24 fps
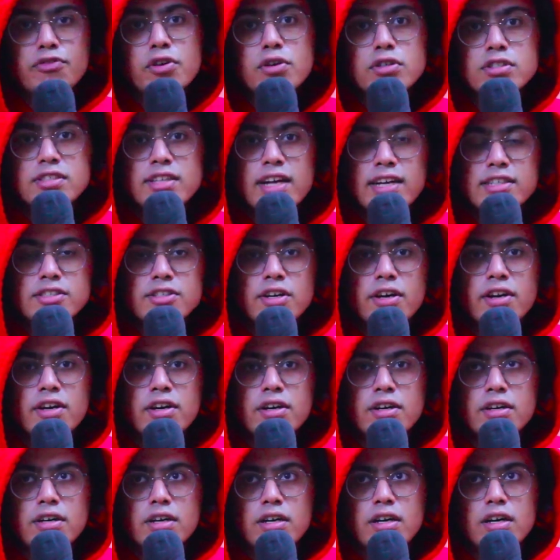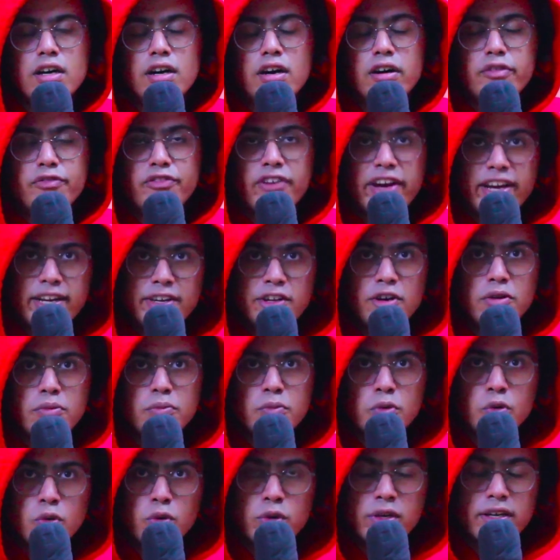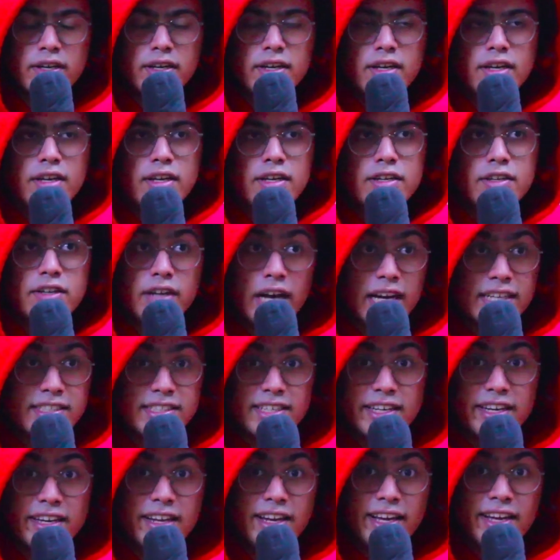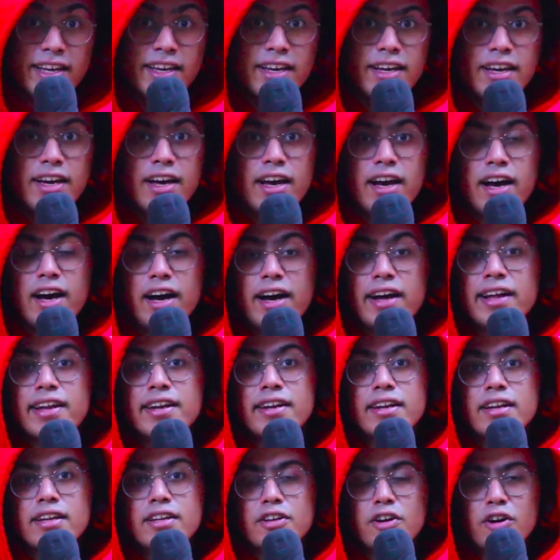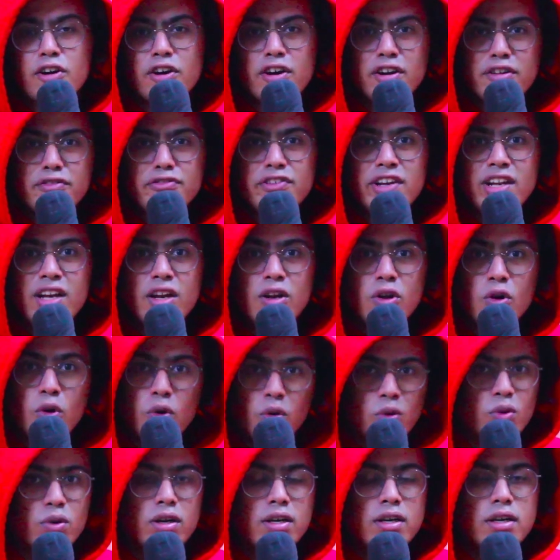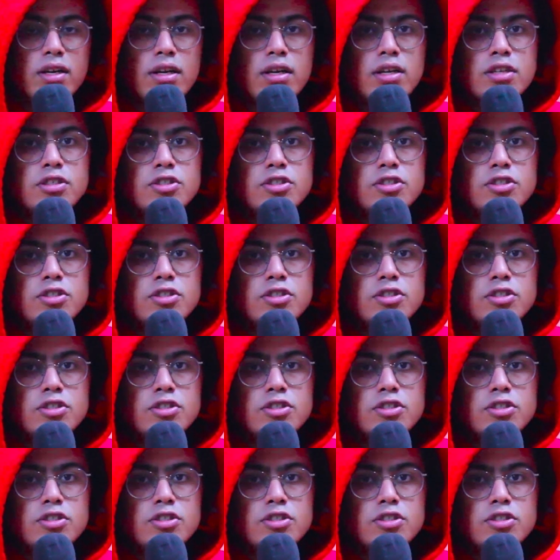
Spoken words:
of course that's gonna affect your mood drastically and you're gonna feel low.